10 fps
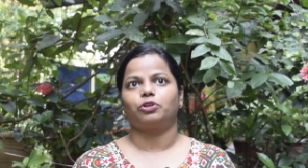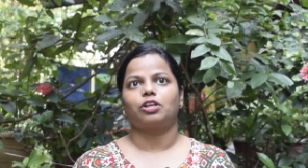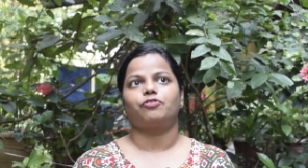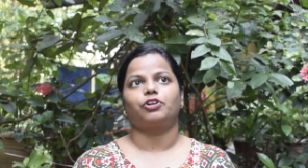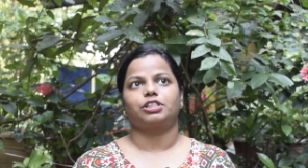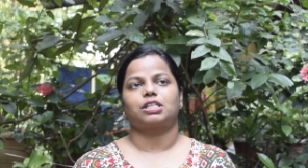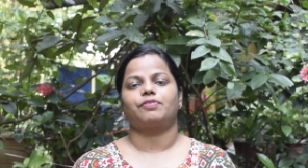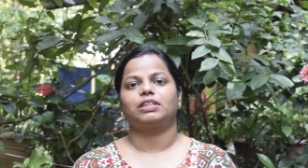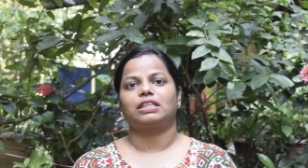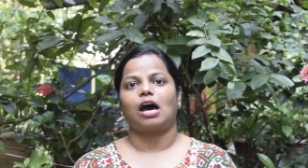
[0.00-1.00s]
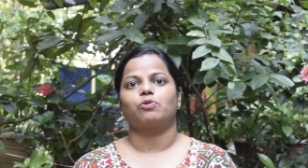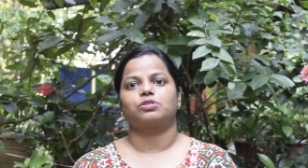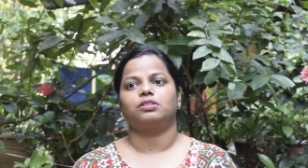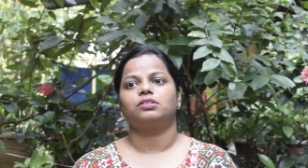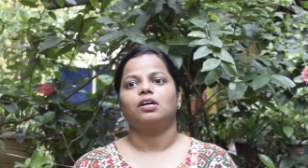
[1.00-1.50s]
more than
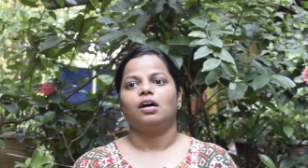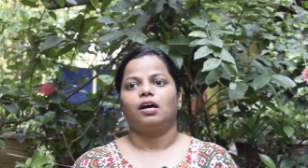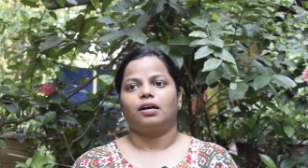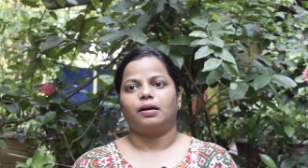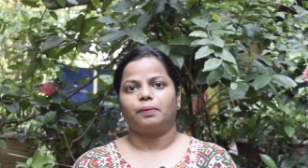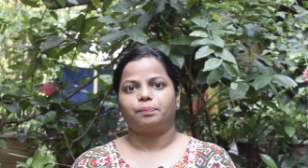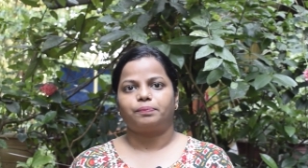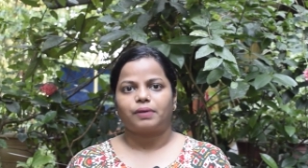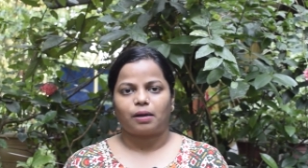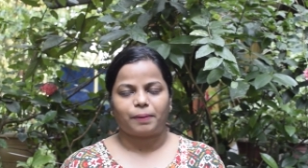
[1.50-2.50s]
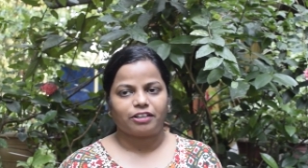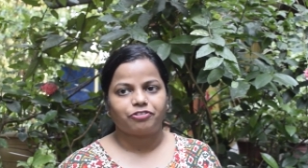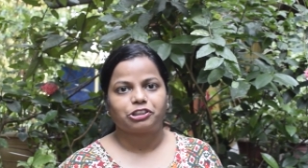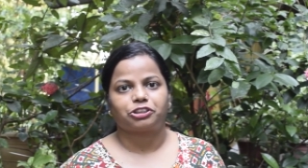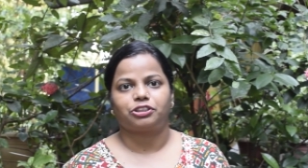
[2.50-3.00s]
47000 uh,
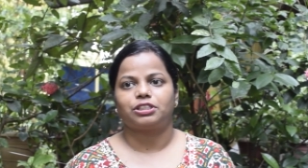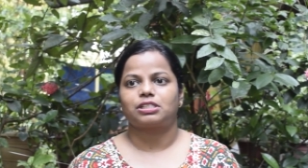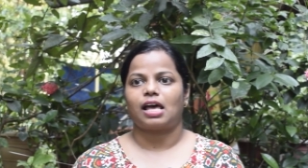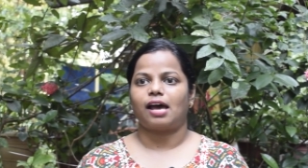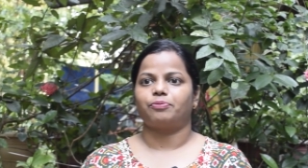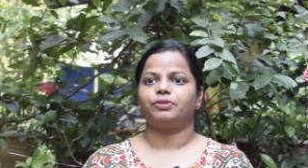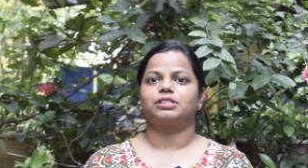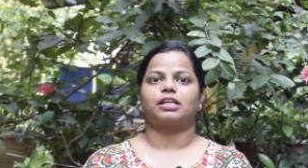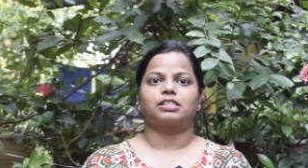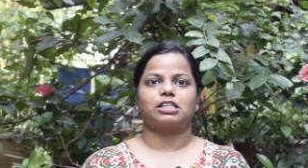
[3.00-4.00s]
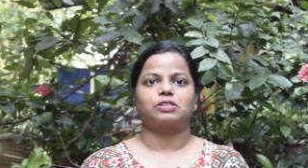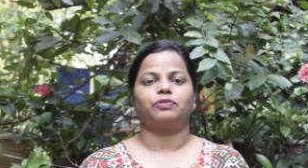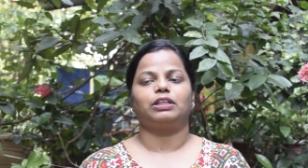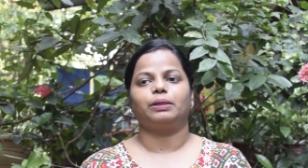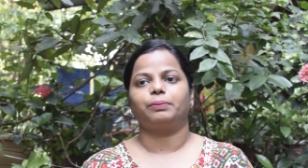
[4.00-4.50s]
beneficiaries have been
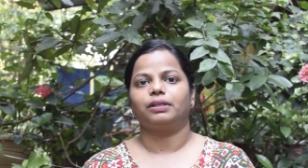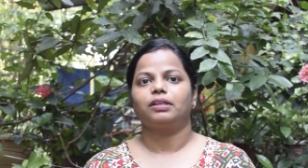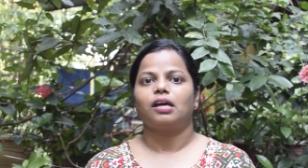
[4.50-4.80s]
successfully be,